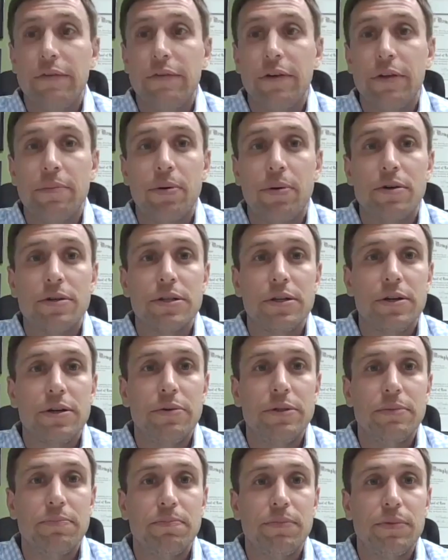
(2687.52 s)
the person who
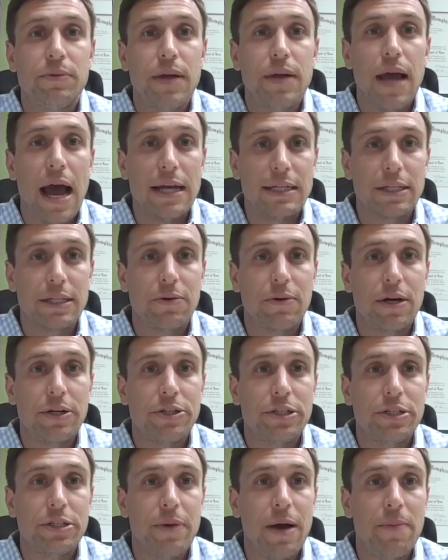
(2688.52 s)
was asking
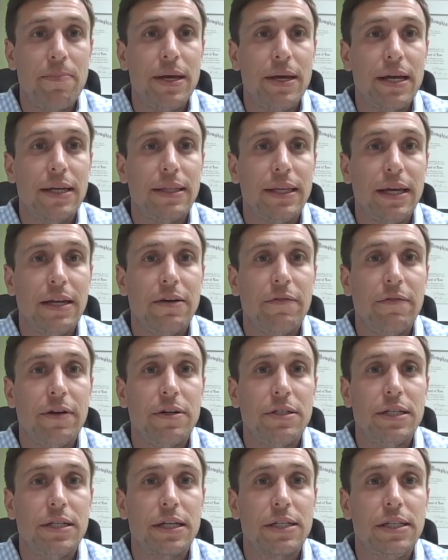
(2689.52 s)
questions about being at the end of their
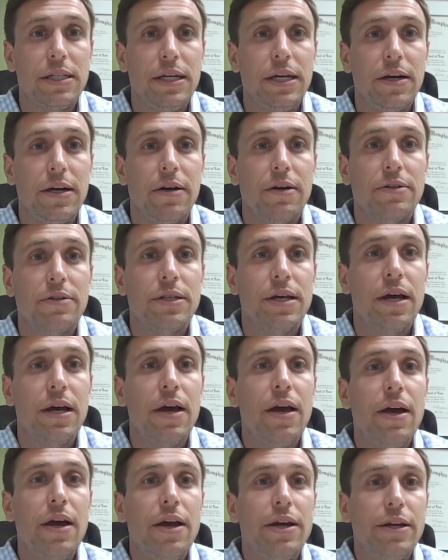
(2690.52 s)
6 years,
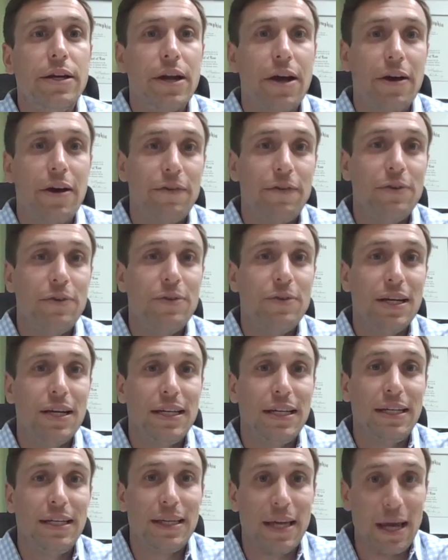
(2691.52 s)
if you did
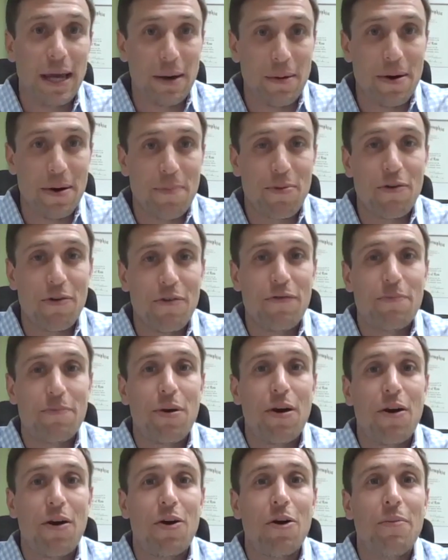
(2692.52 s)
get an approved
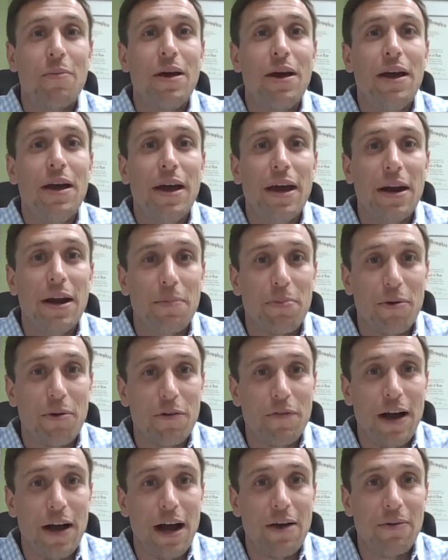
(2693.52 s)
perm an
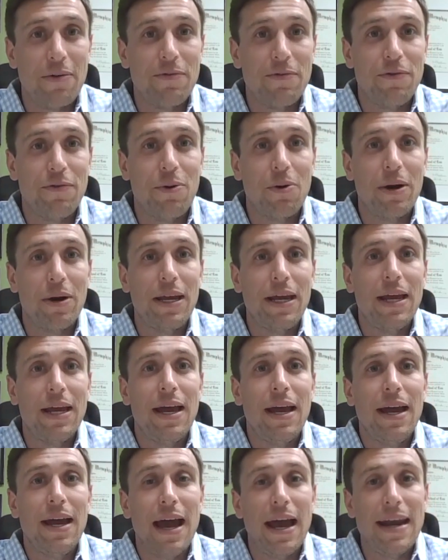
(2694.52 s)
approved I-140,
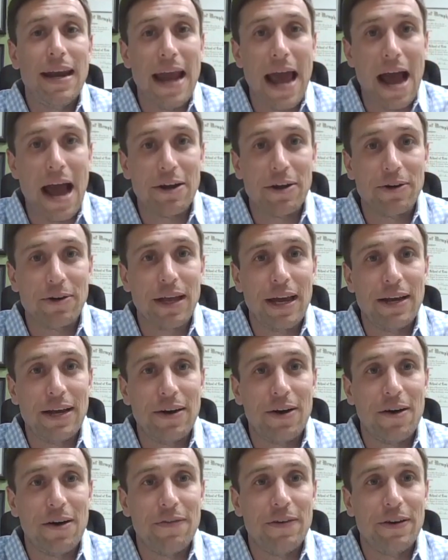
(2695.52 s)
and now you're laid
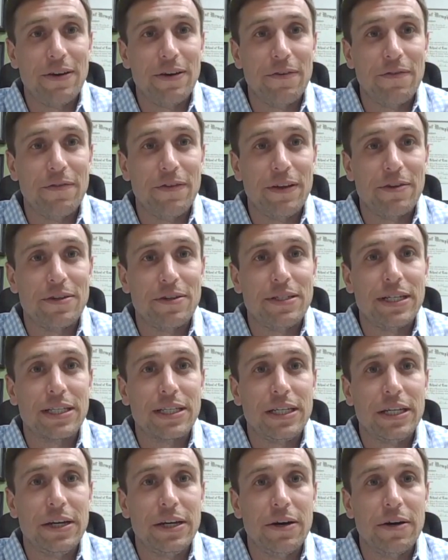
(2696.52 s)
off in your 5th or
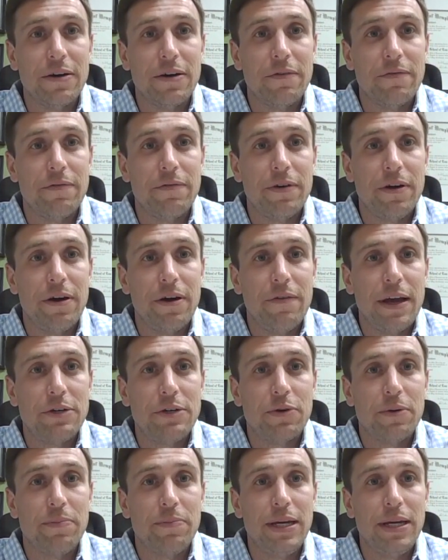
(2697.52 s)
6th year of
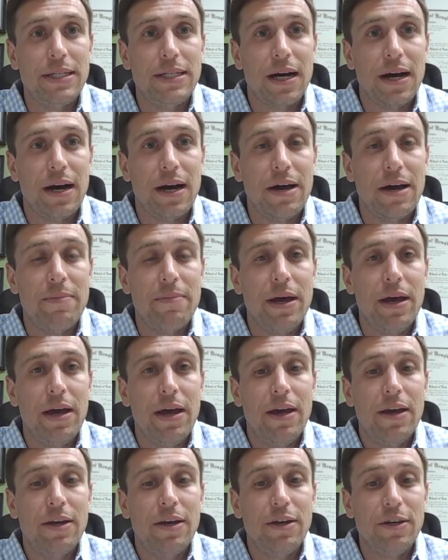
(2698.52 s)
H-1B time,
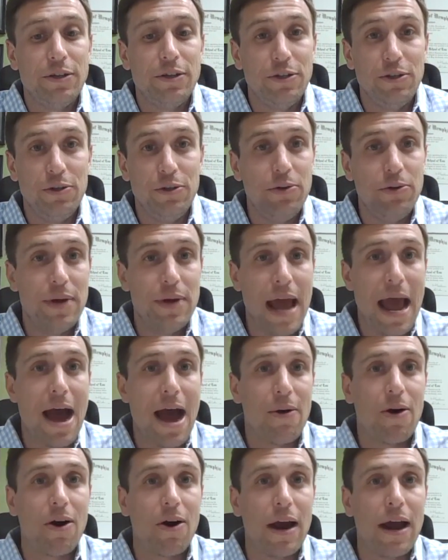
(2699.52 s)
you
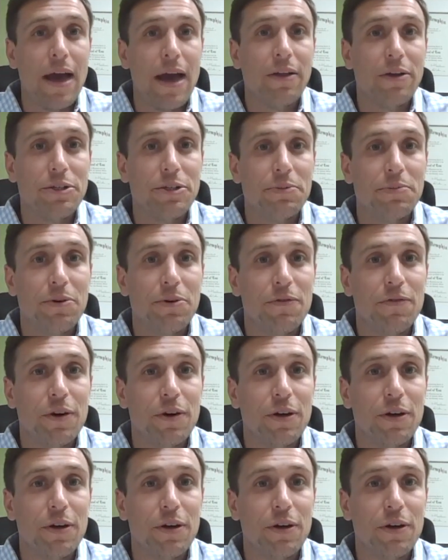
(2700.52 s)
now are eligible for